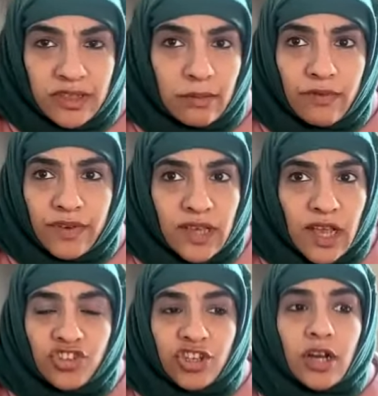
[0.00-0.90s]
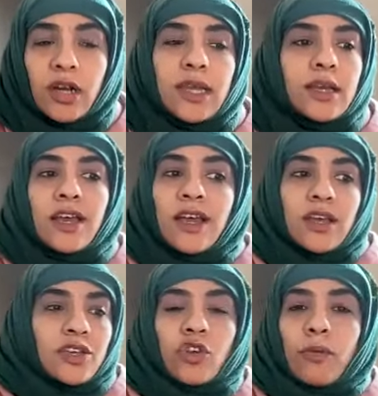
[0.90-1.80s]
some of us are juggling
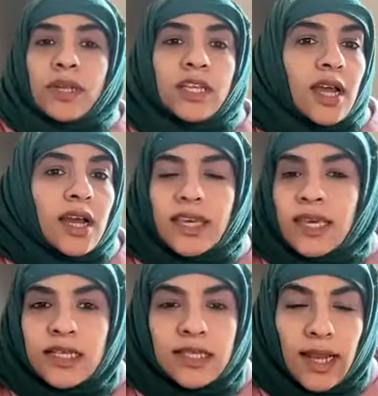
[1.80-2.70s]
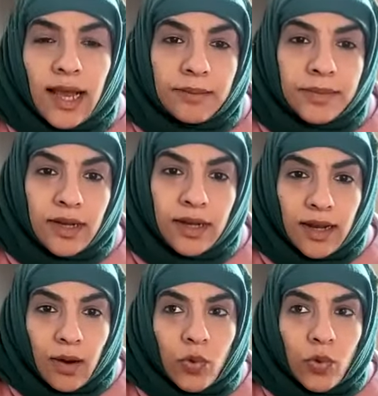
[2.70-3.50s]
so many young kids, alhamdulillah.